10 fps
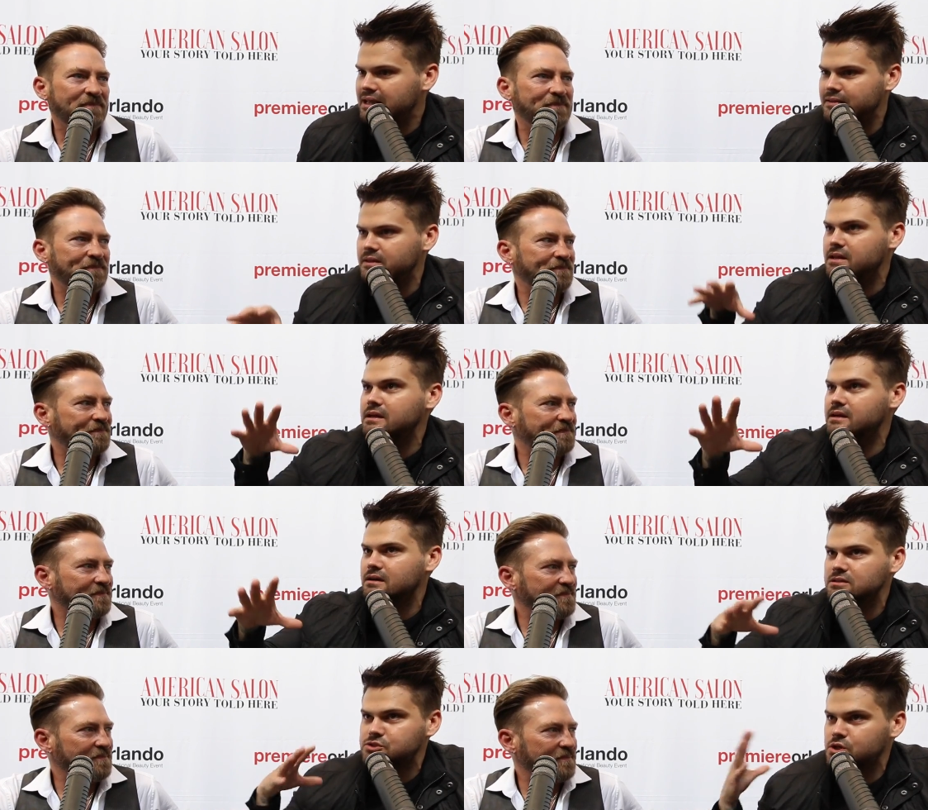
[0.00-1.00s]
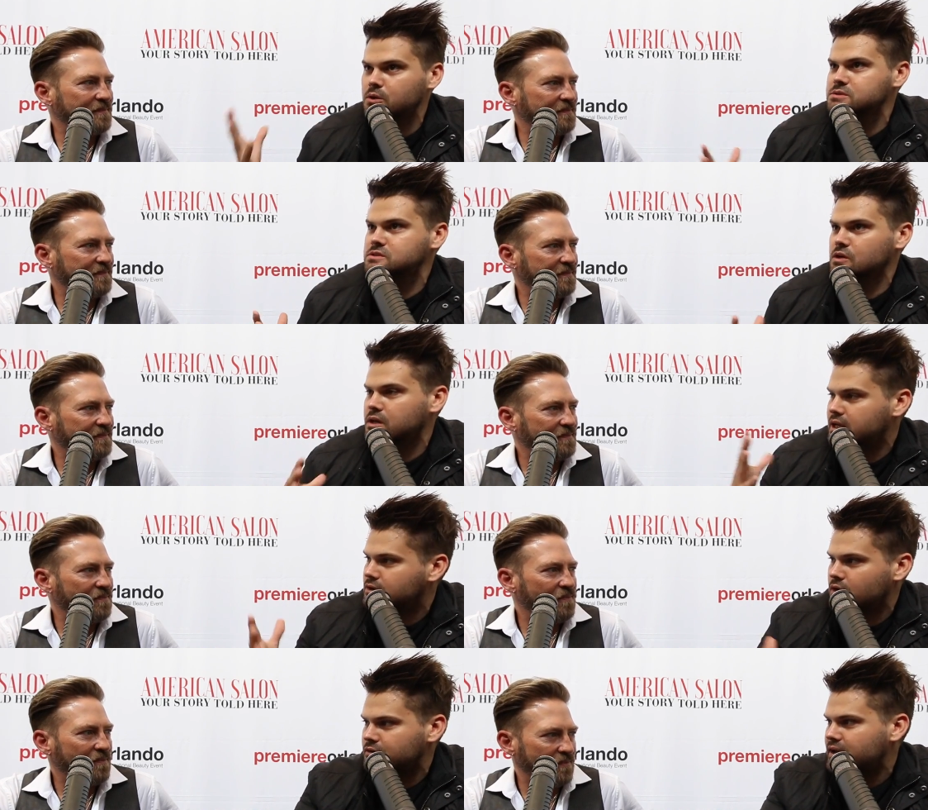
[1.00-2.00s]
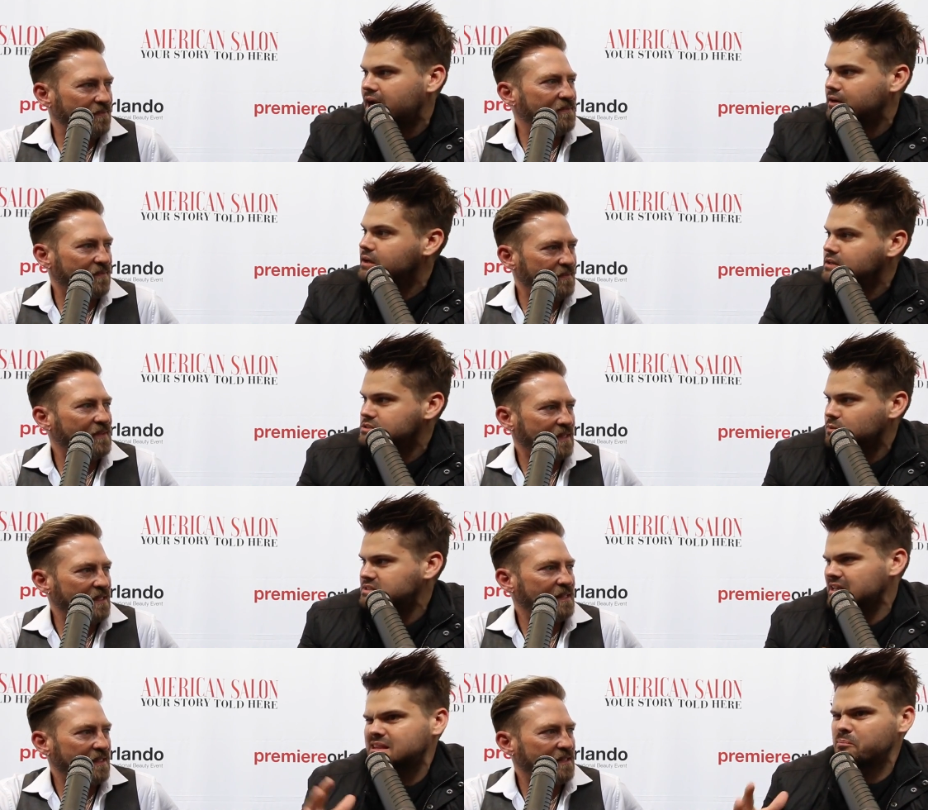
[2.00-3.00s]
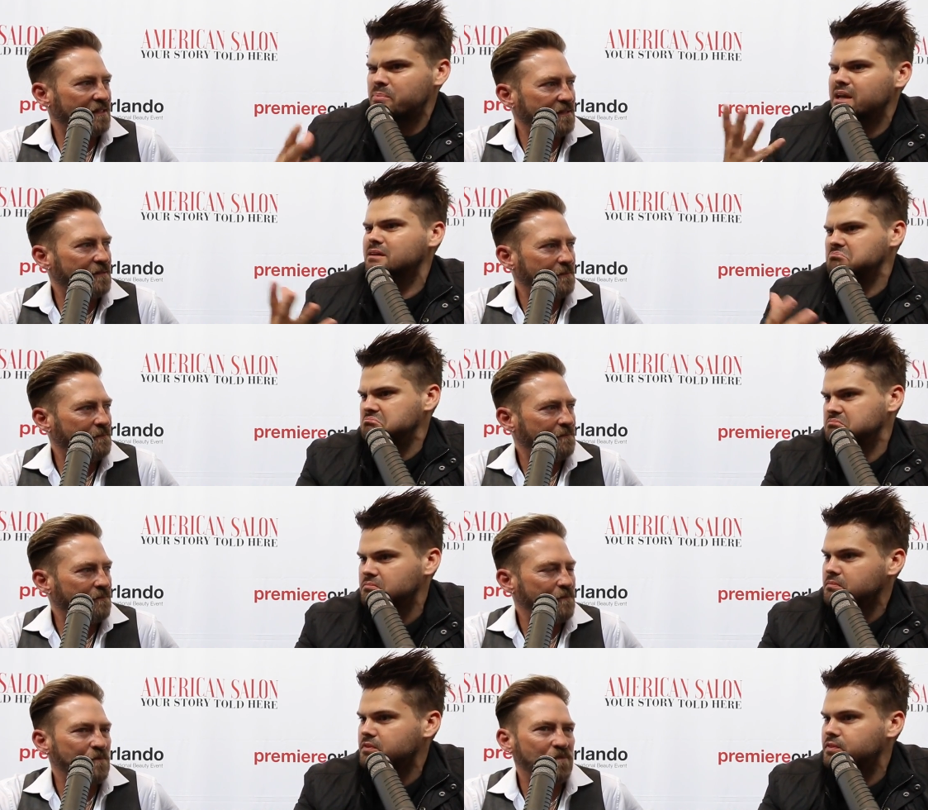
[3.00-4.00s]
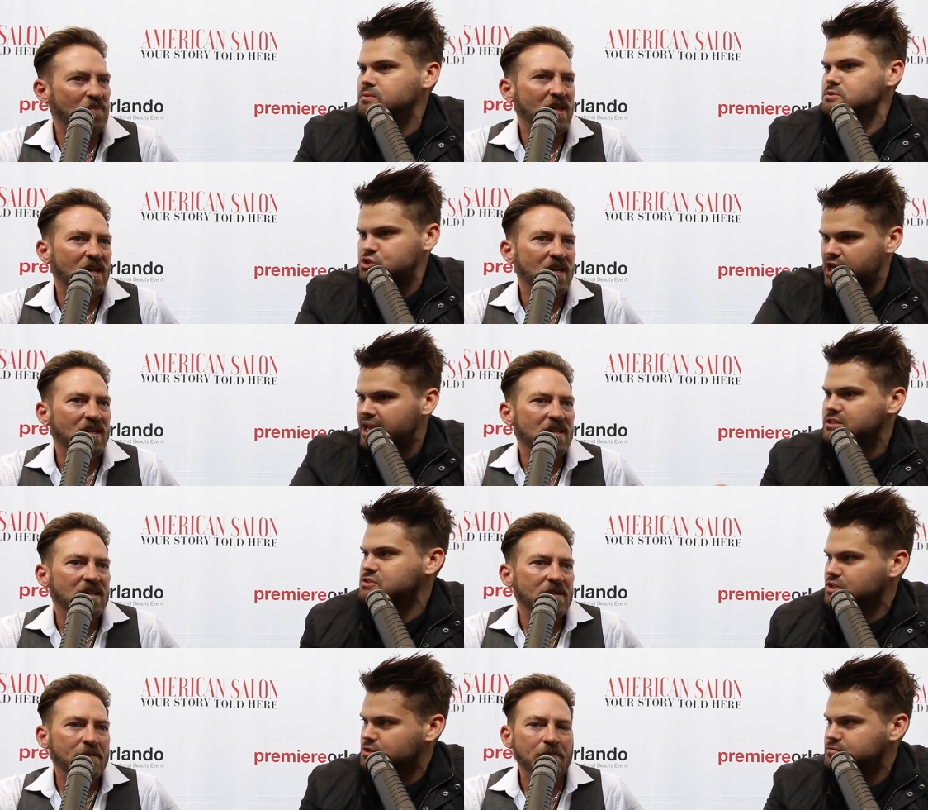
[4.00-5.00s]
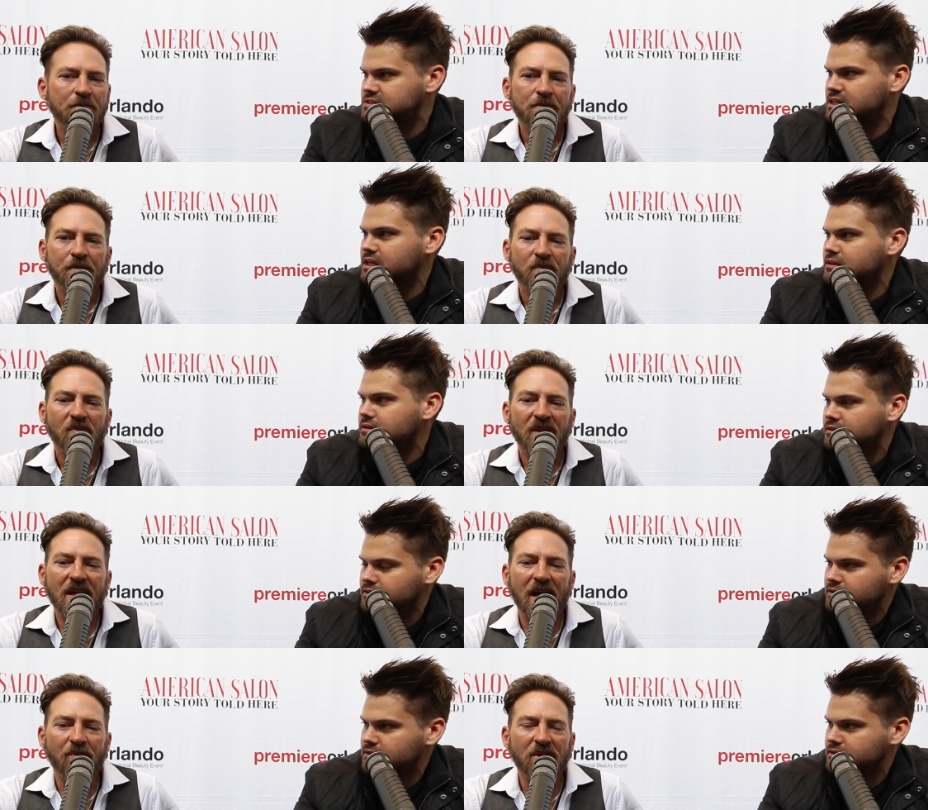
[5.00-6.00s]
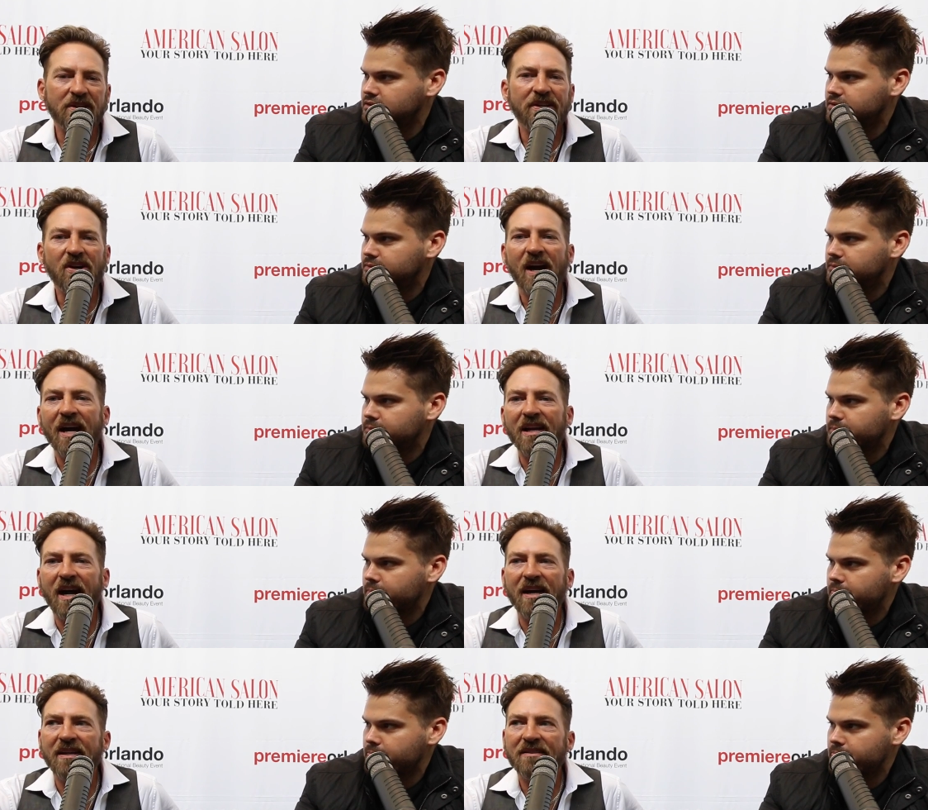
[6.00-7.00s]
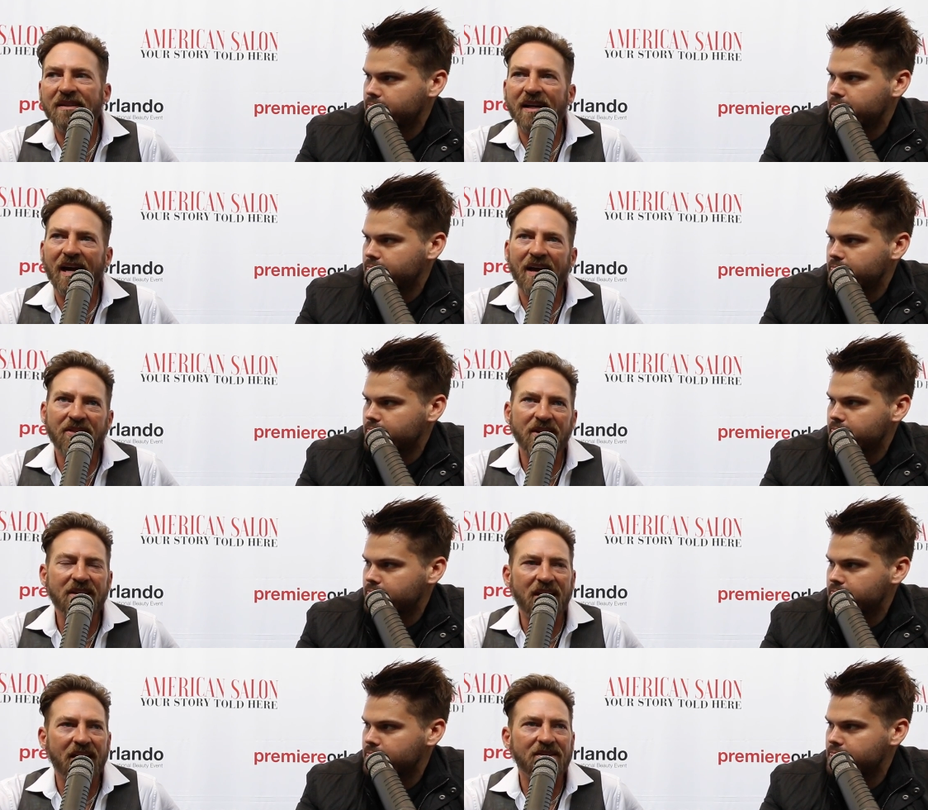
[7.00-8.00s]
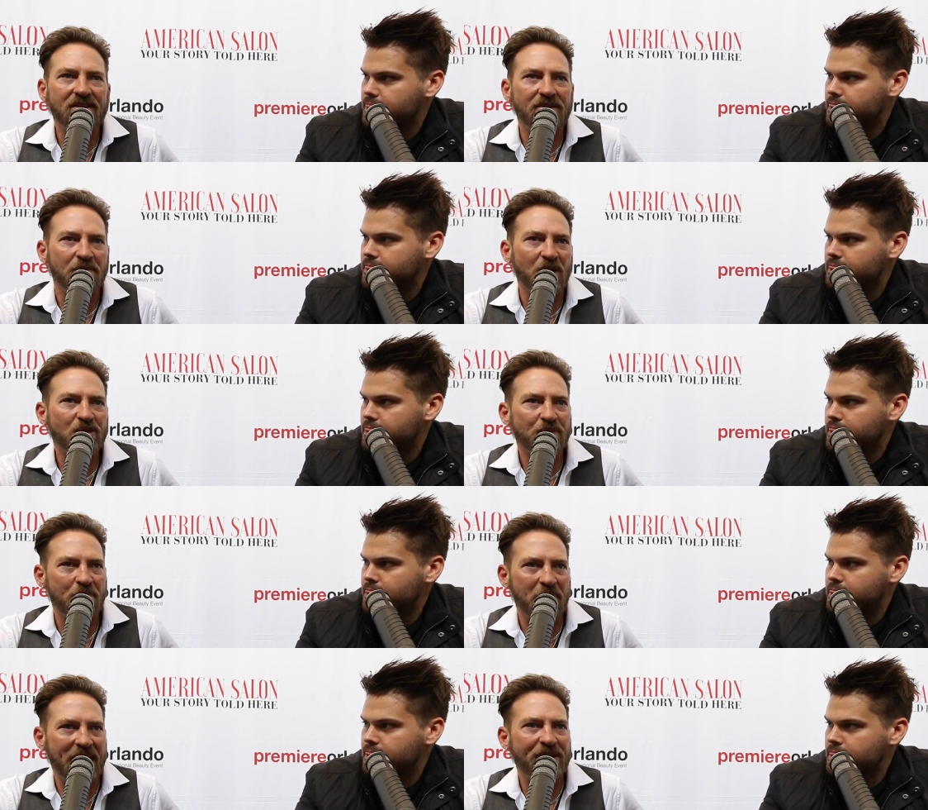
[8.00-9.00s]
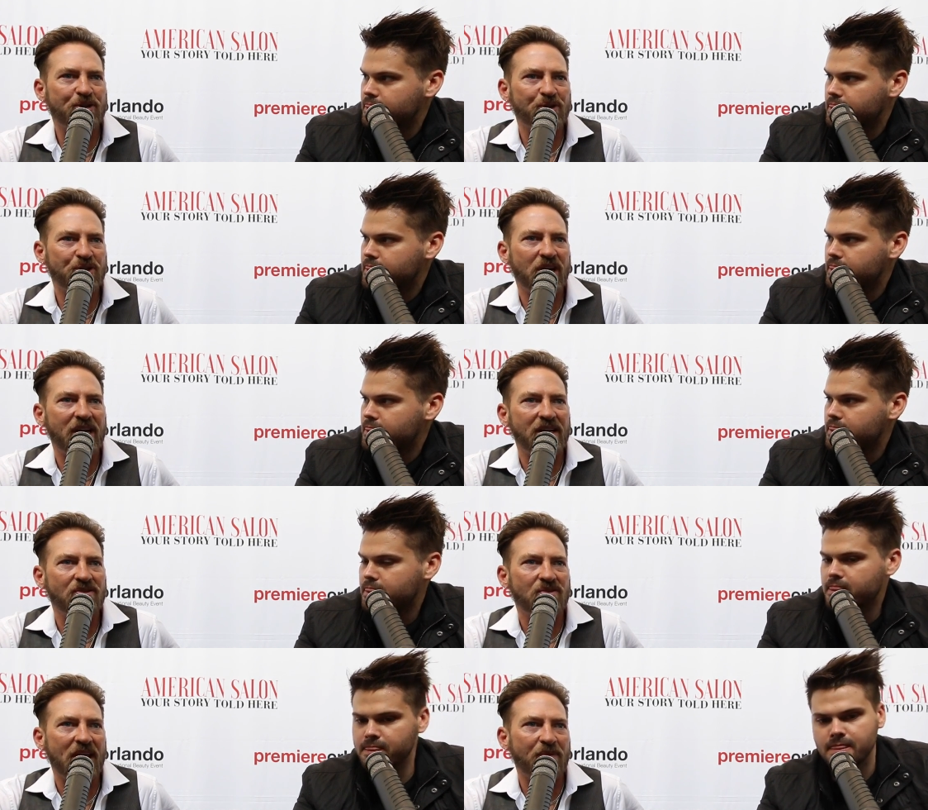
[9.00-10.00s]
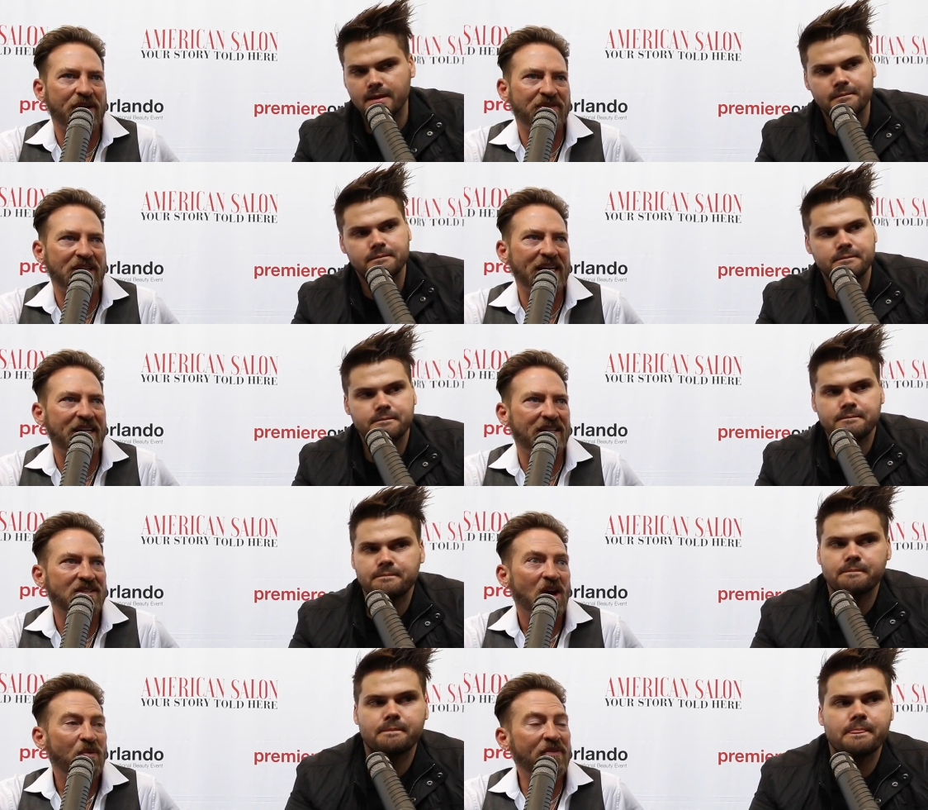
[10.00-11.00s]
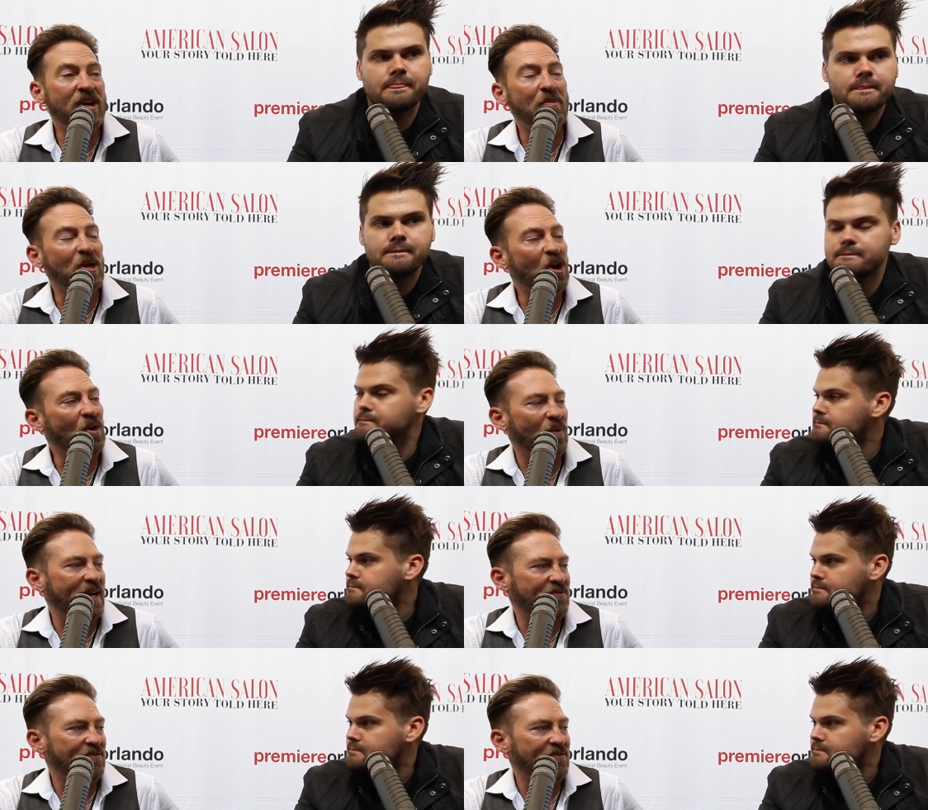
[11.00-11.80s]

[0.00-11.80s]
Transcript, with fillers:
Speaker 1: in the show circuit and all that. So what's like the big change that you've seen
Speaker 2: well, you know, I, I, I think that the most major change that we've seen is we've come a long way